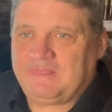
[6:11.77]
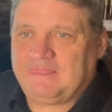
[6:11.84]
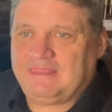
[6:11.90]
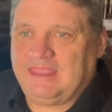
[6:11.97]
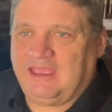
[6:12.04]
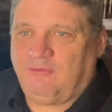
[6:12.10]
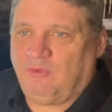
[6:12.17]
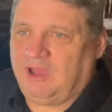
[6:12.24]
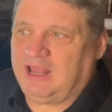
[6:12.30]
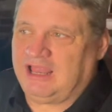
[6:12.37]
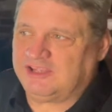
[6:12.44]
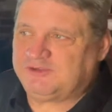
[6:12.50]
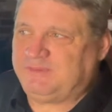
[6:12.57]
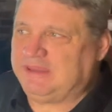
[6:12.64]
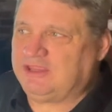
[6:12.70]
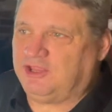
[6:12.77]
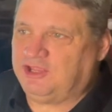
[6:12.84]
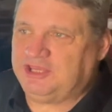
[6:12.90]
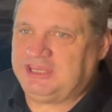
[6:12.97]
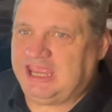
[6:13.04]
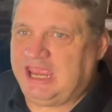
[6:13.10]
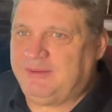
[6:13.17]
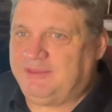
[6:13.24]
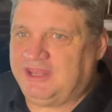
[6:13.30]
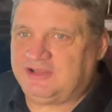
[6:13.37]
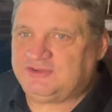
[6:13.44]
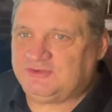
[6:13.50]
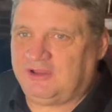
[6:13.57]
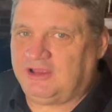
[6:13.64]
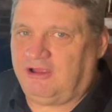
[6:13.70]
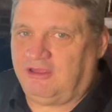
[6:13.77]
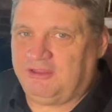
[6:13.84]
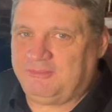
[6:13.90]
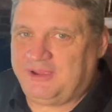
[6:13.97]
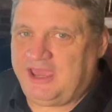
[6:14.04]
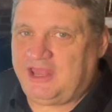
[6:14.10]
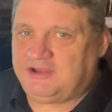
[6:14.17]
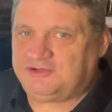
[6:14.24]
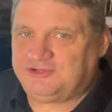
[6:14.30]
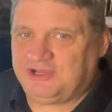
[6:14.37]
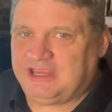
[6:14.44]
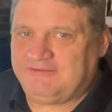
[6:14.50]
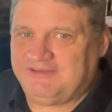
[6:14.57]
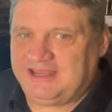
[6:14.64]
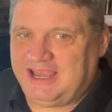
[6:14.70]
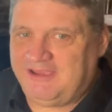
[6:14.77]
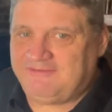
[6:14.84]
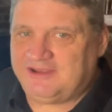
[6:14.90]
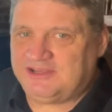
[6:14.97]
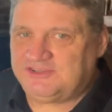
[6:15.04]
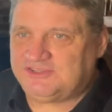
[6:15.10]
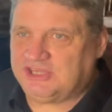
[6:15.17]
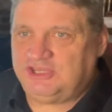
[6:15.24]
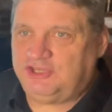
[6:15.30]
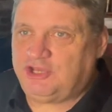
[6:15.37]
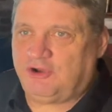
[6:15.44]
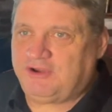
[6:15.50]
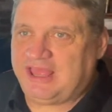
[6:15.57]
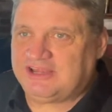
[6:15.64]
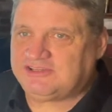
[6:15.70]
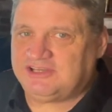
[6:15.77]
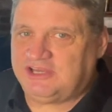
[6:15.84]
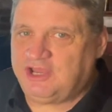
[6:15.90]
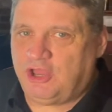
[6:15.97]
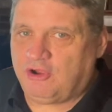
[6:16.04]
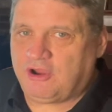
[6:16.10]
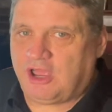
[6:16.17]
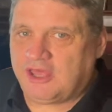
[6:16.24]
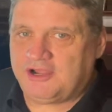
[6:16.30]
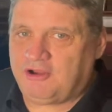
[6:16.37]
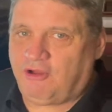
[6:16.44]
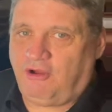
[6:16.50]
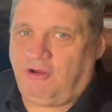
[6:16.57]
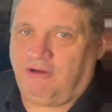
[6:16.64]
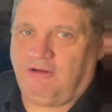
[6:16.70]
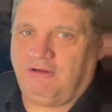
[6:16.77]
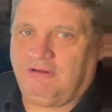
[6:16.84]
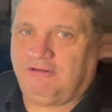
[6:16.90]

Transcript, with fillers: that, well, I speak a good game and that's really all that matters, you're giving evidence that you don't actually know God at all,